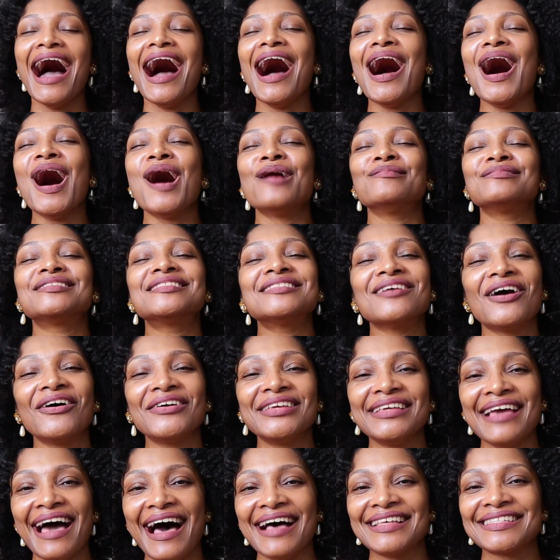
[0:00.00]
Um, so
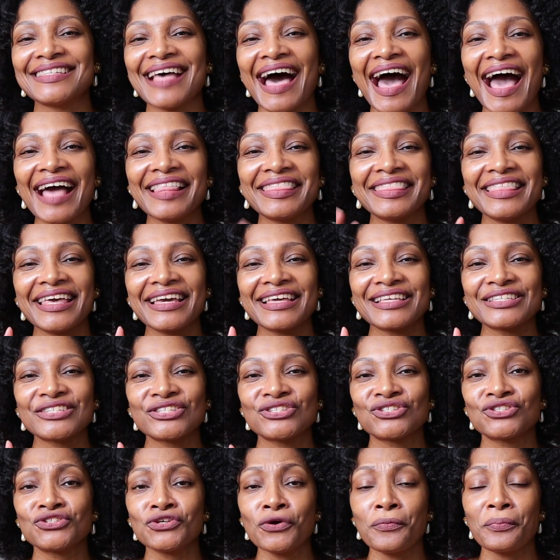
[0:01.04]
yes, I think it's
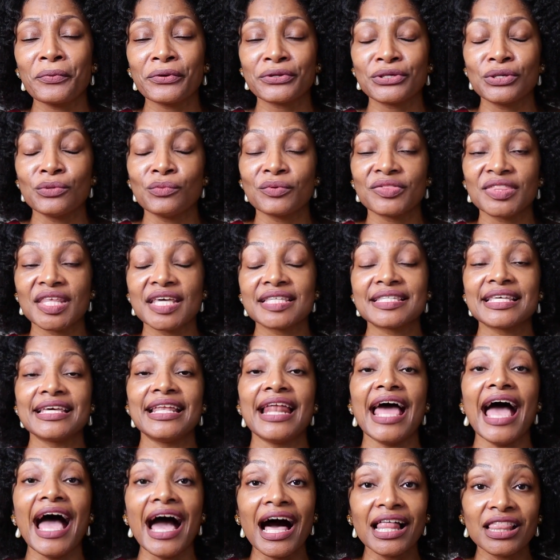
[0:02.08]
super cute with this.
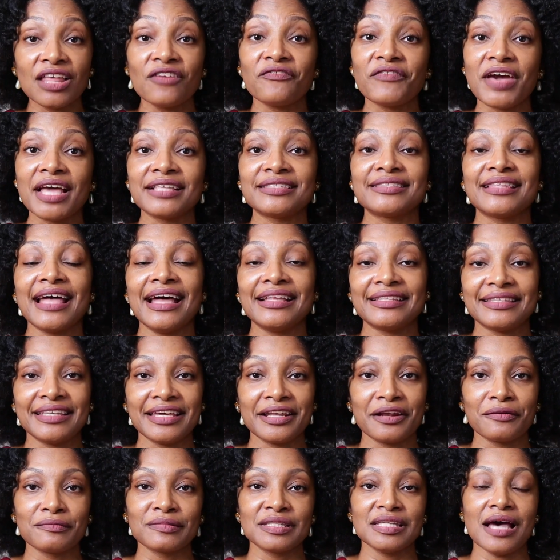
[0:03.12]
It elevates that
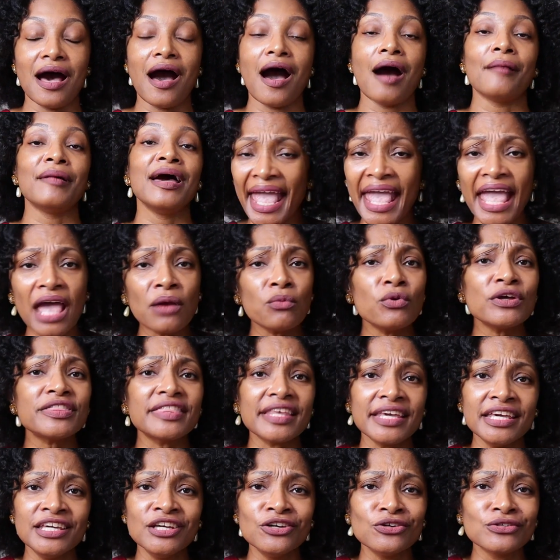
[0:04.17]
denim top. And with
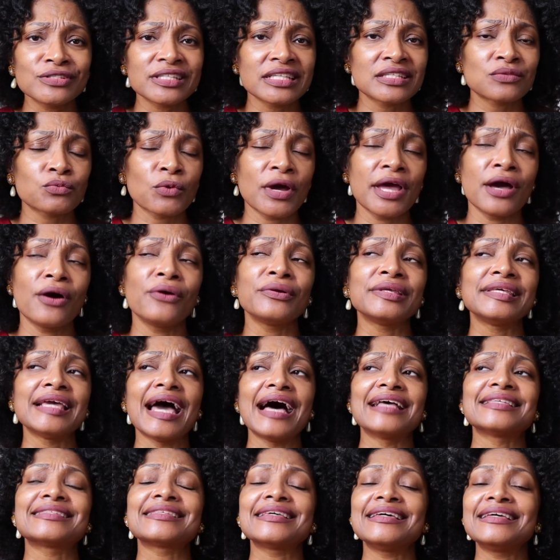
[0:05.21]
the heels as well,
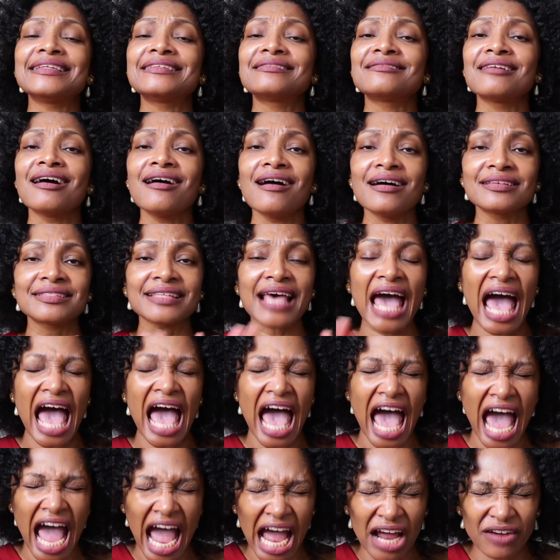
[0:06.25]
yes, it does
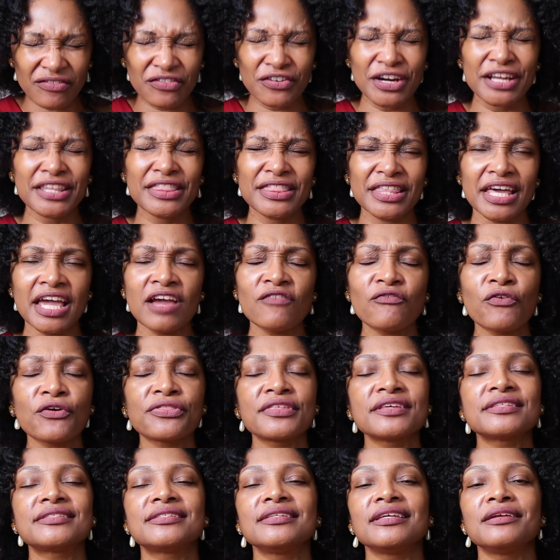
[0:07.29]
everything for
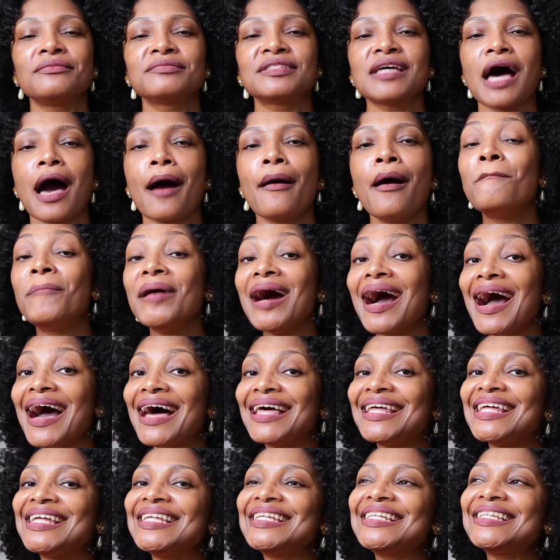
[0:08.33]
this denim top. But
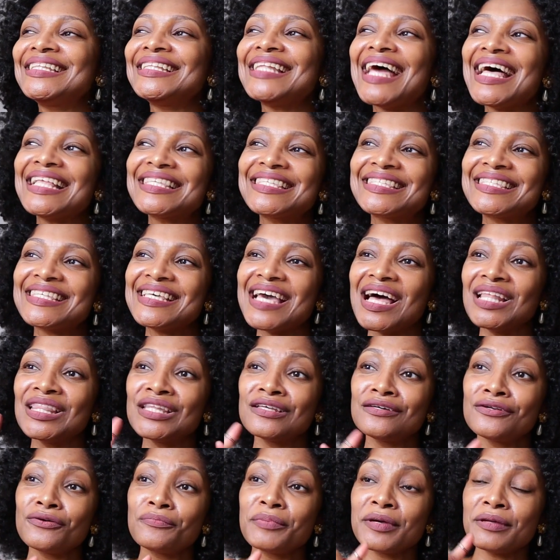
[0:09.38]
let's see a
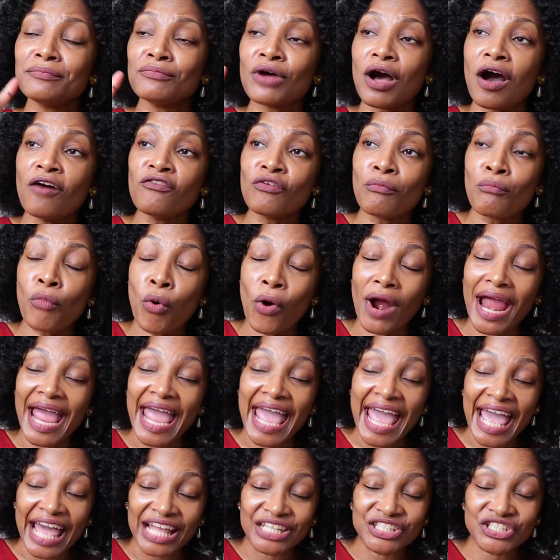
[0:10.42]
little bit of a more
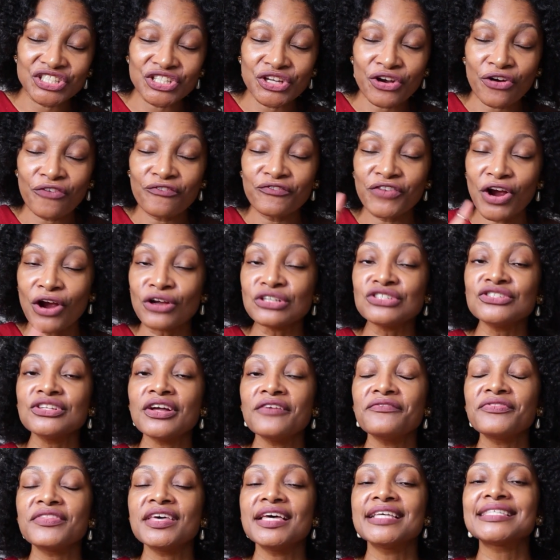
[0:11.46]
edgier version
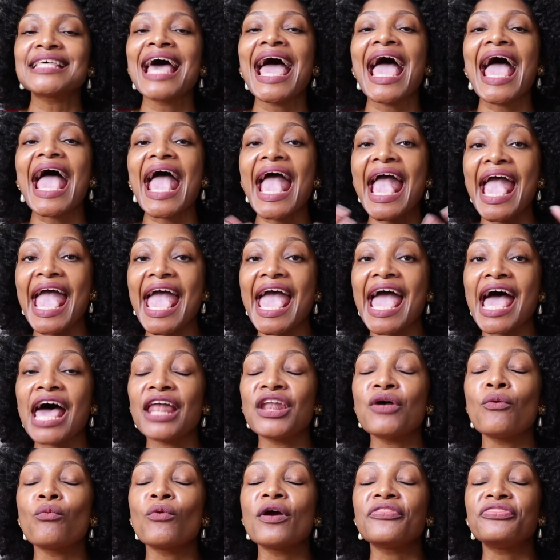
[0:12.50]
of this,
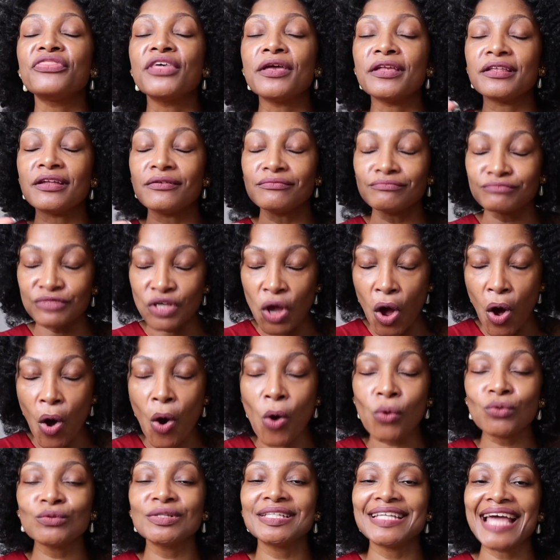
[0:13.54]
and with it
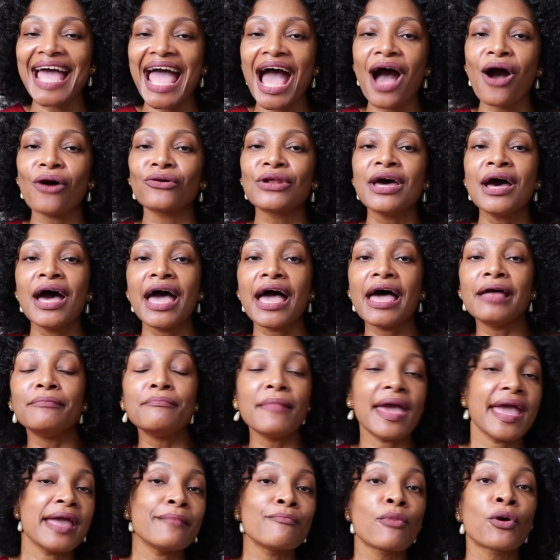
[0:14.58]
toned down and
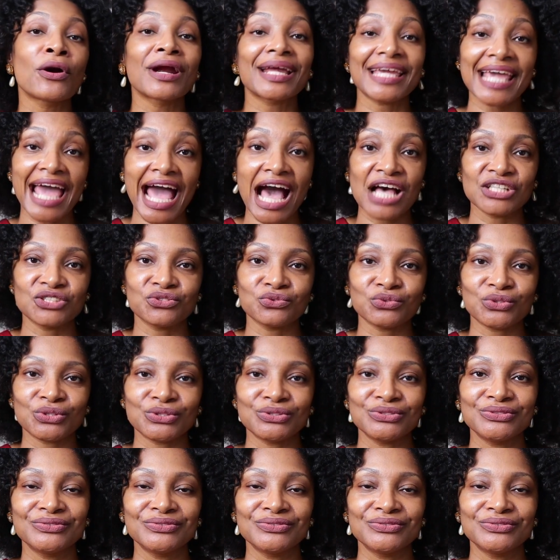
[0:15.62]
made more casual.